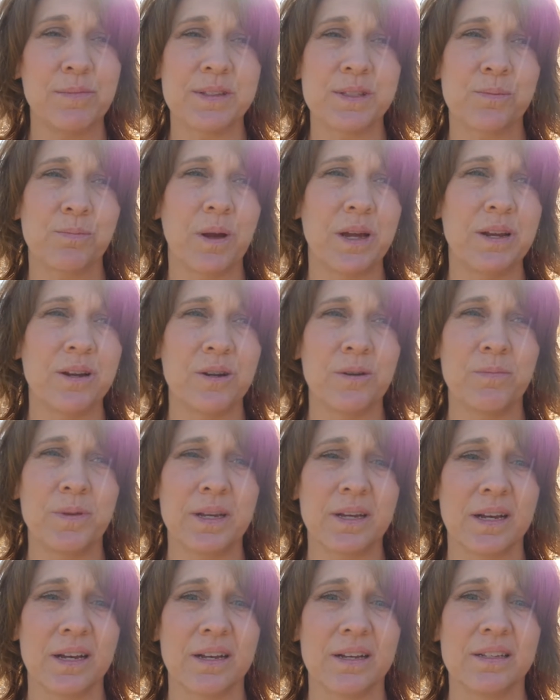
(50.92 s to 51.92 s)
inspired
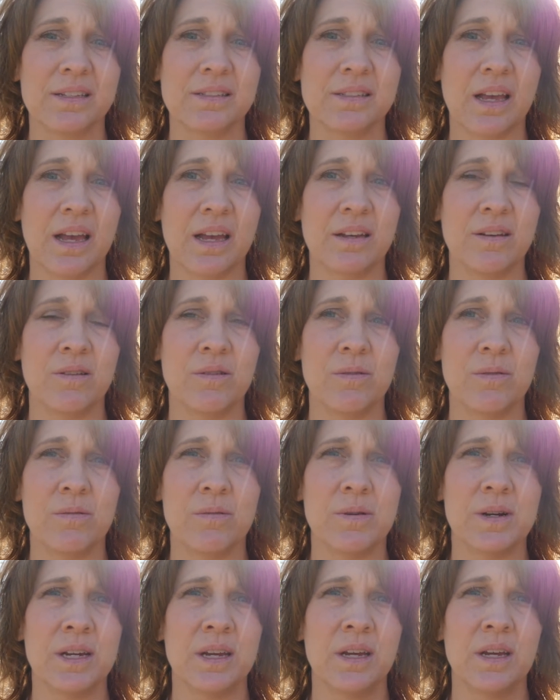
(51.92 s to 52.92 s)
because I
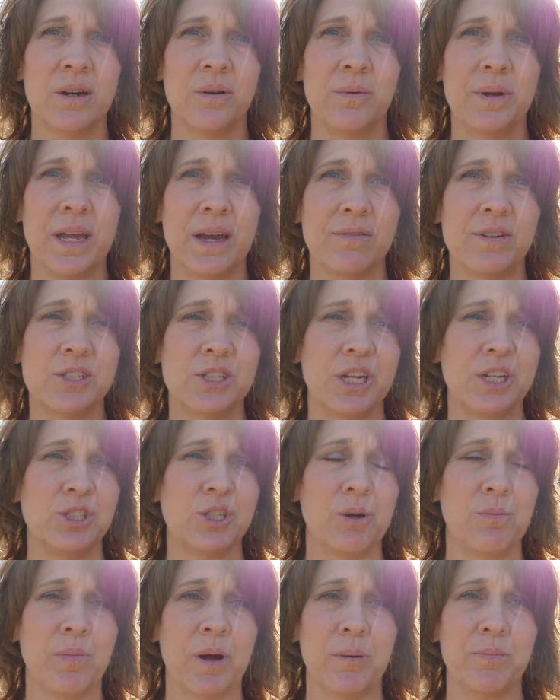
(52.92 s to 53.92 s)
know we have a
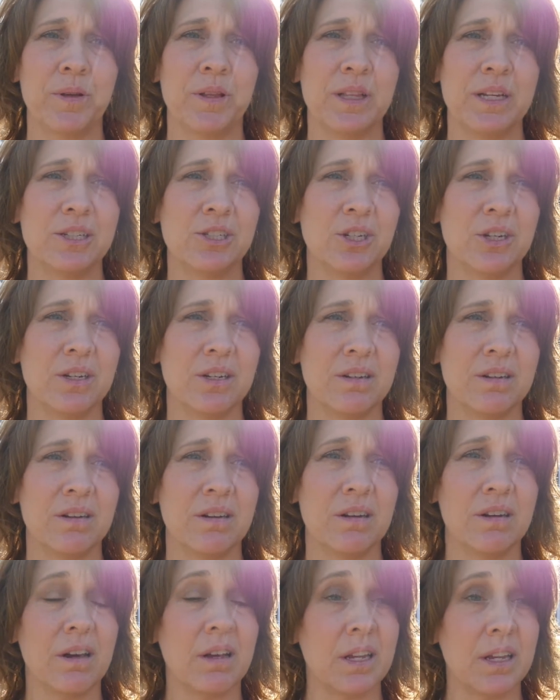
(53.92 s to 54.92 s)
changing
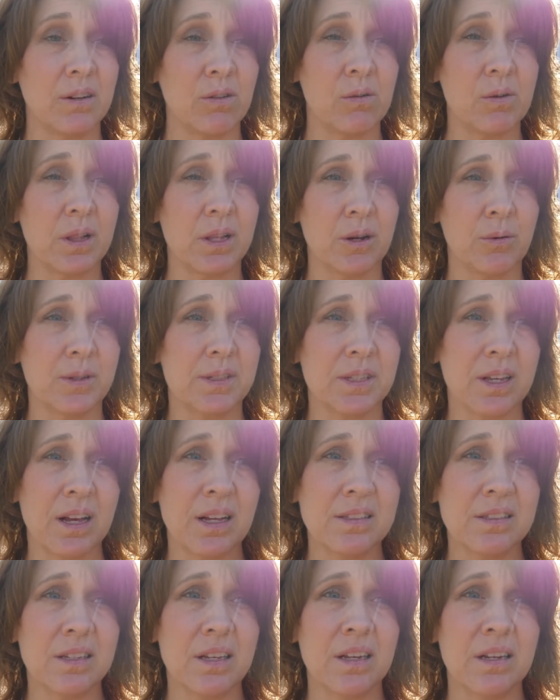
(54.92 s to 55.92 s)
population in Eau Claire,
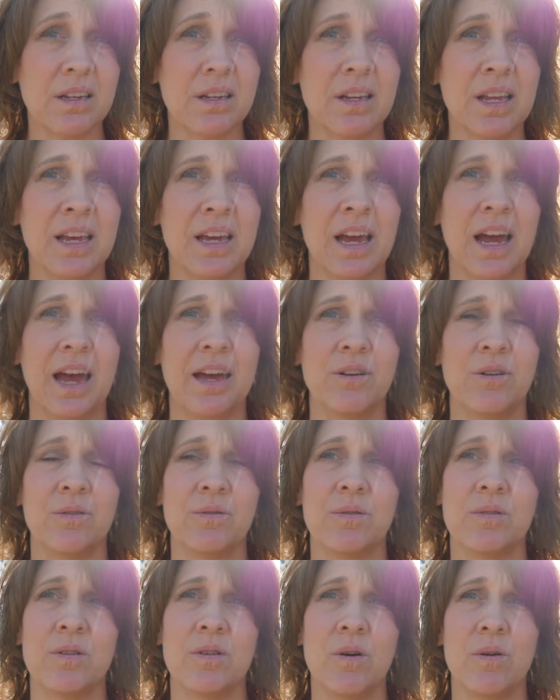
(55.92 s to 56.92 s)
Wisconsin. I
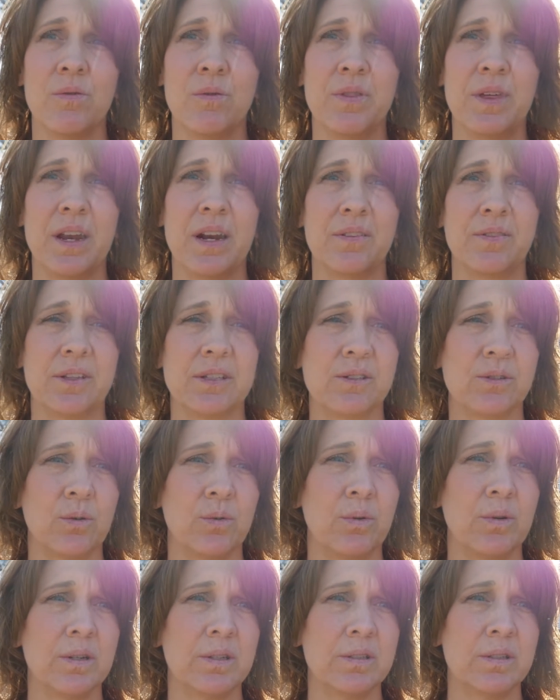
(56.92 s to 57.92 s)
don't know that at the
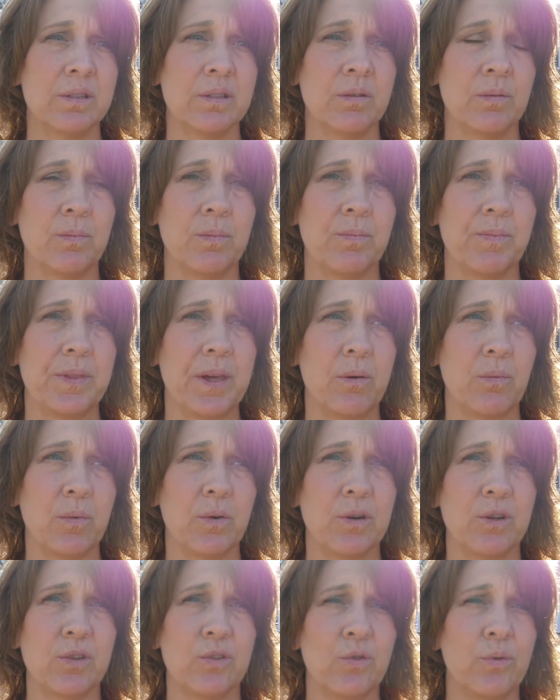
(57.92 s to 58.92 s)
schools that
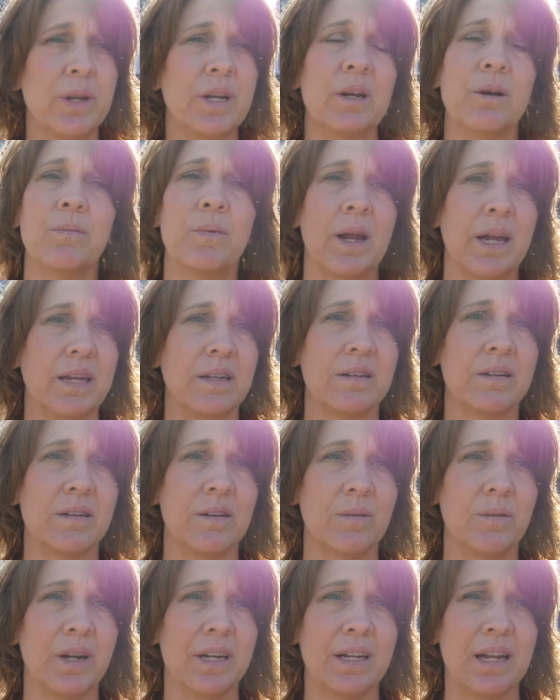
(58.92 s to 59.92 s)
we're doing it right
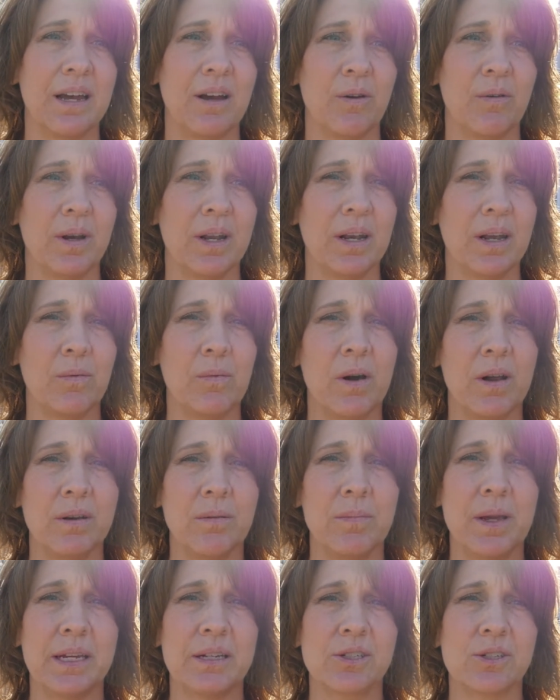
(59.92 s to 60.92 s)
right now, and I want
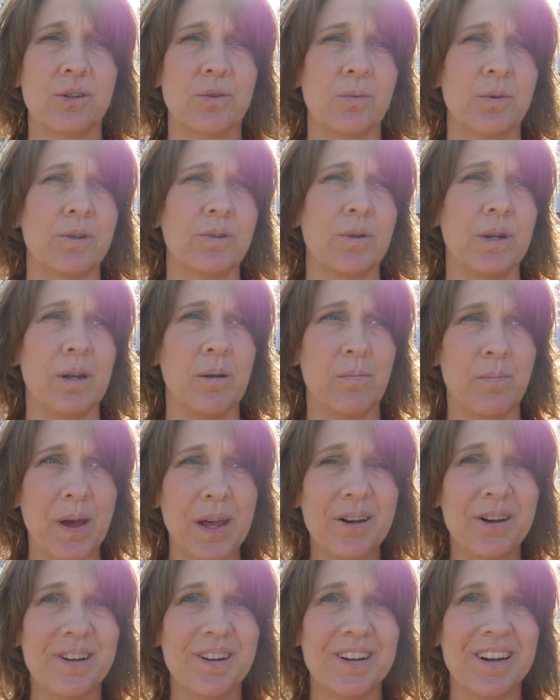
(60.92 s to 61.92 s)
to make sure we're doing it
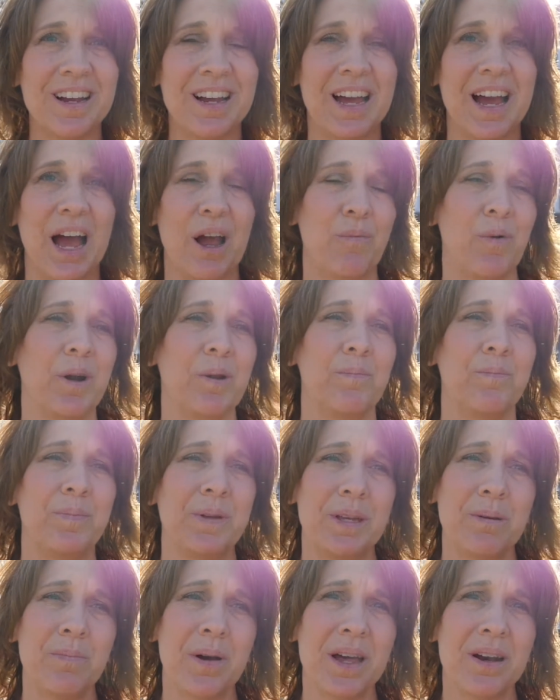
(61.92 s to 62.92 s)
better. I want to
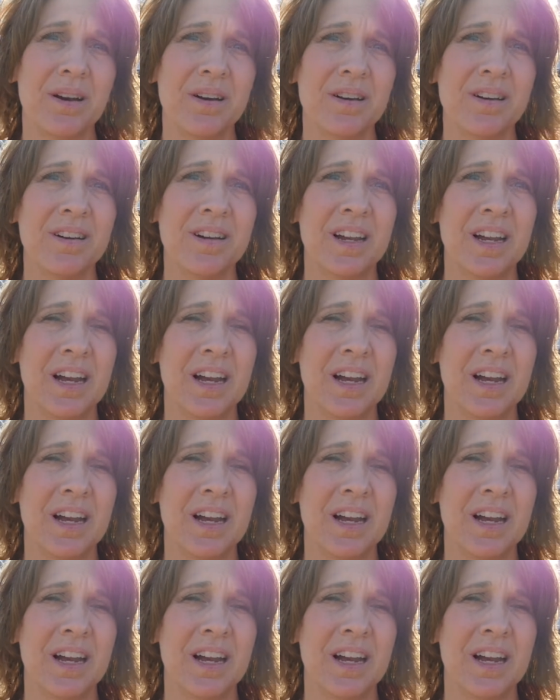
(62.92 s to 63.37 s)
be better.